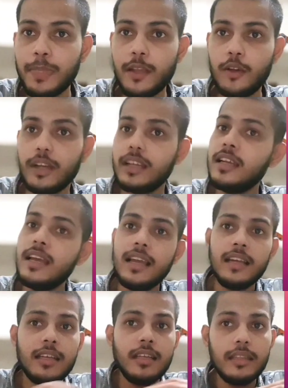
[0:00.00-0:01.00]
Okay,
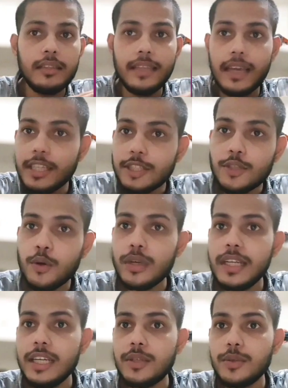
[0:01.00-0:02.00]
there is no
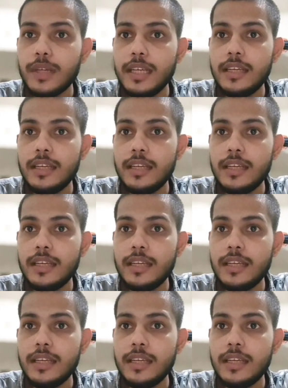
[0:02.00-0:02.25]
need to read